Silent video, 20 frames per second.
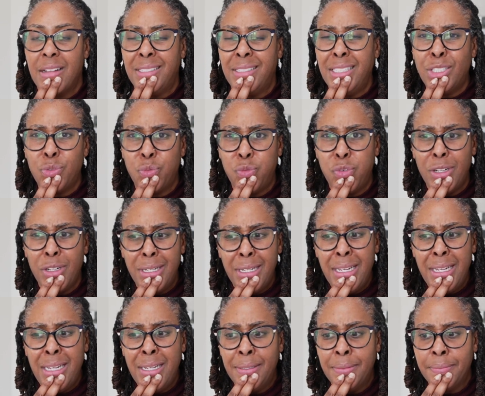just
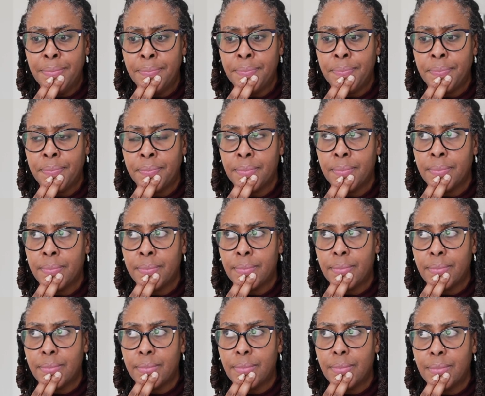really
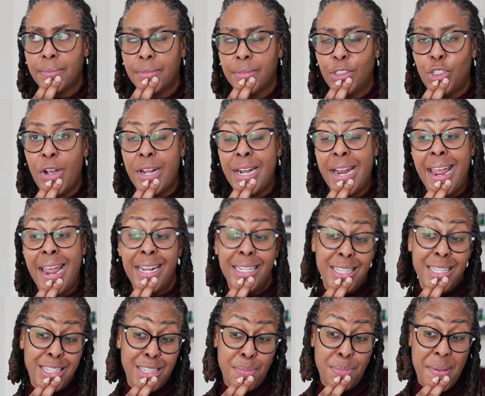trying to
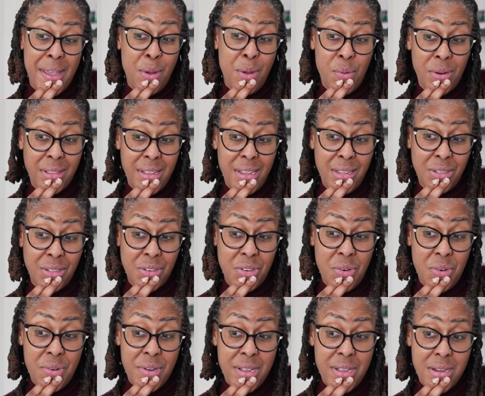anticipate where things are
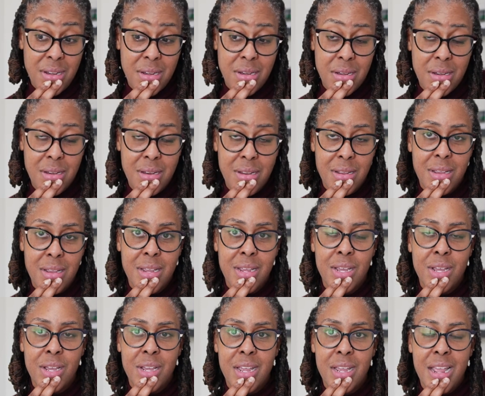going
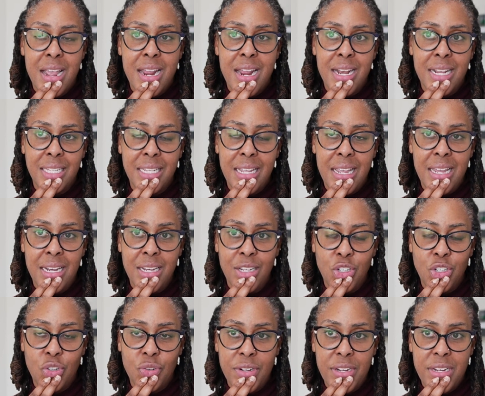in this
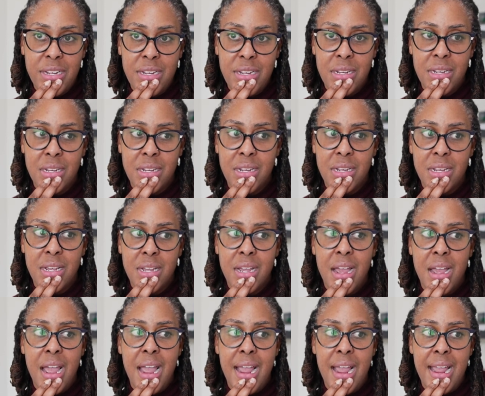industry
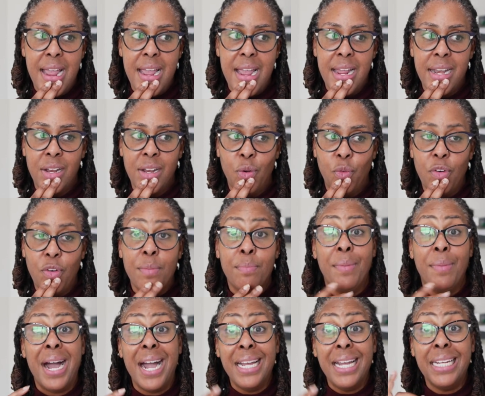and
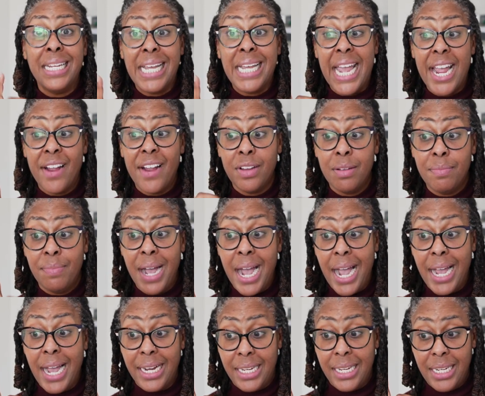reminding
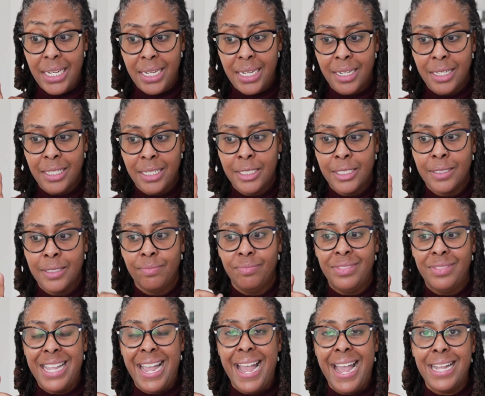everybody
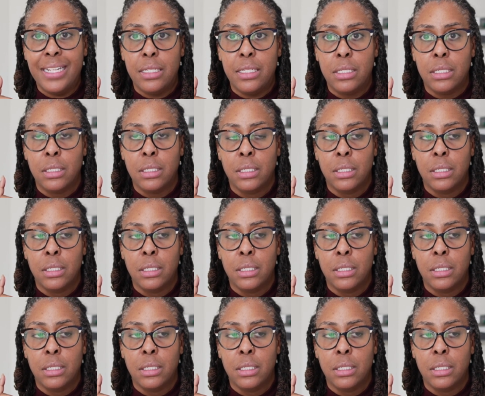that